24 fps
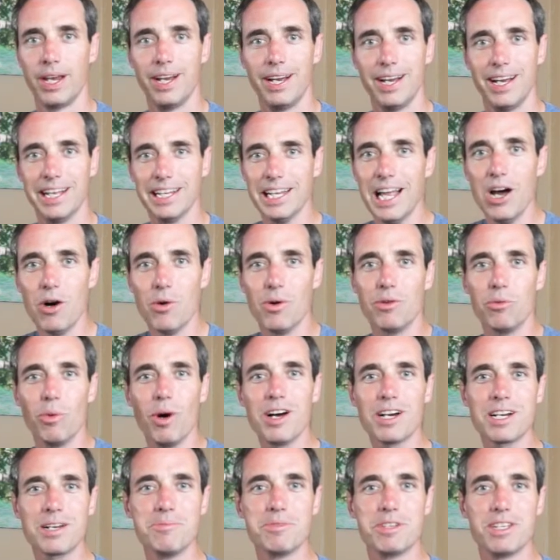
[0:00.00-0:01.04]
Hello and
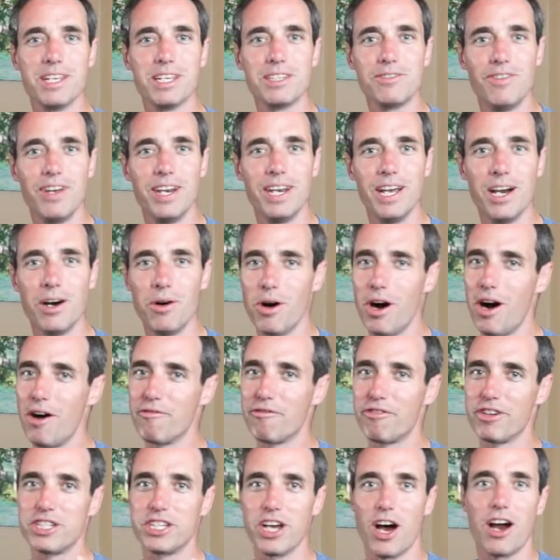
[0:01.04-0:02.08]
welcome to this video on
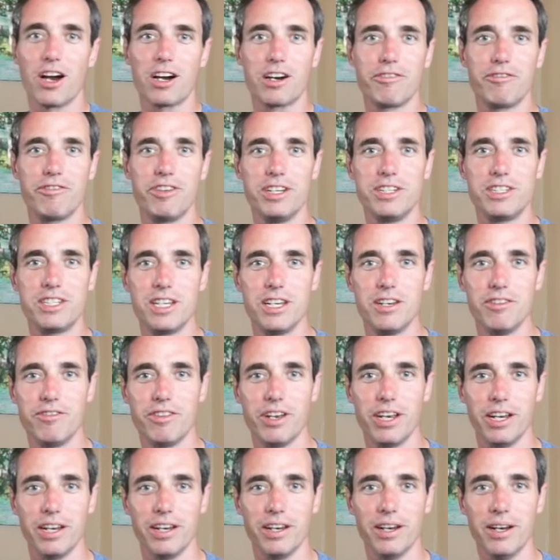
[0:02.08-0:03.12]
Photography
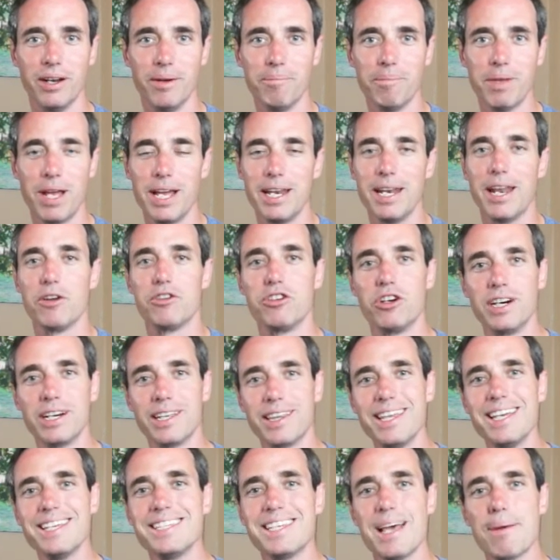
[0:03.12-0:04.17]
TV. Now during
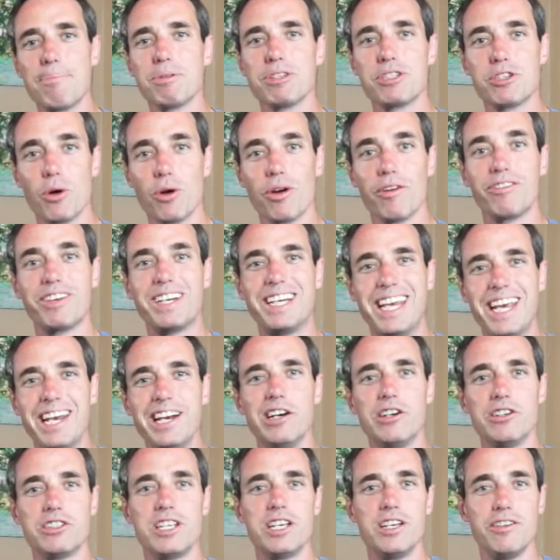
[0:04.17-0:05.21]
this episode of
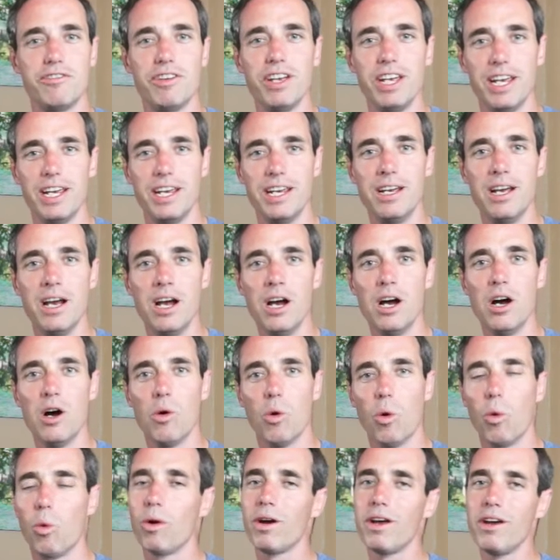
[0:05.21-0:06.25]
Gear TV,
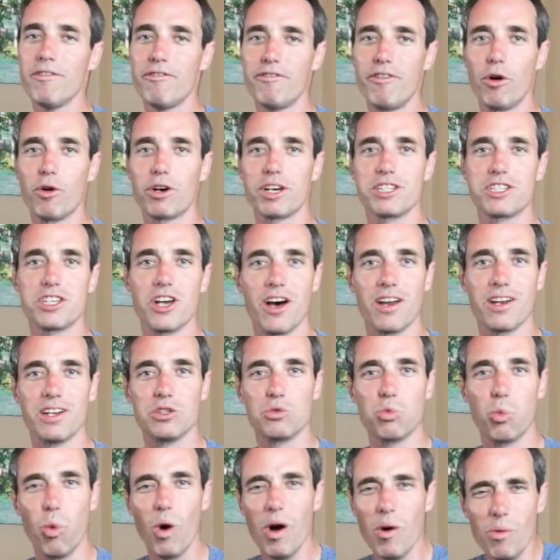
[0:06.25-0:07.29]
what we're going to focus on is
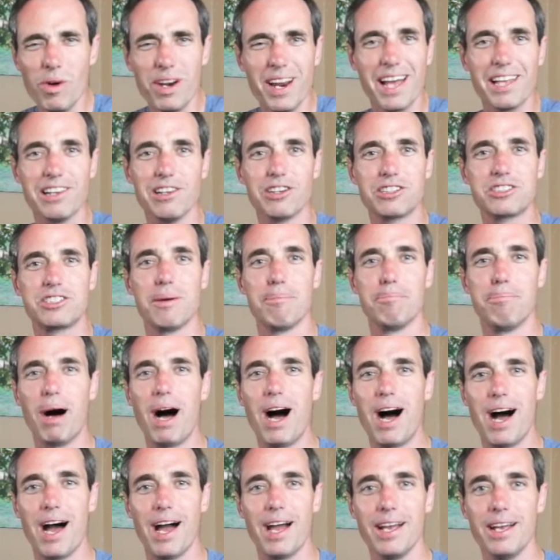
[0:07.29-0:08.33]
what would I look to
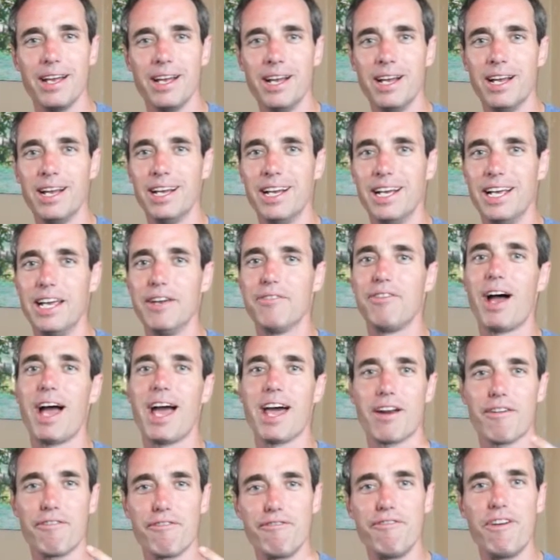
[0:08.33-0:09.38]
buy if I had
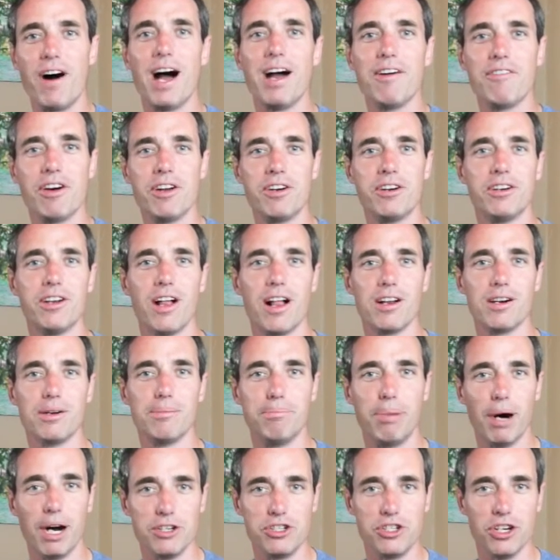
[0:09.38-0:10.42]
a $500
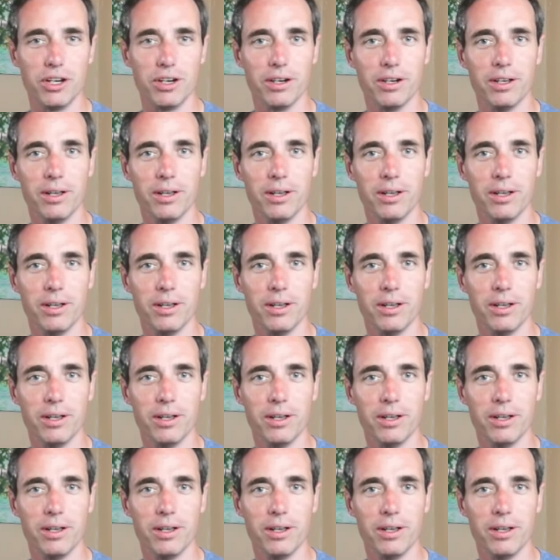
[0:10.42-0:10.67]
budget.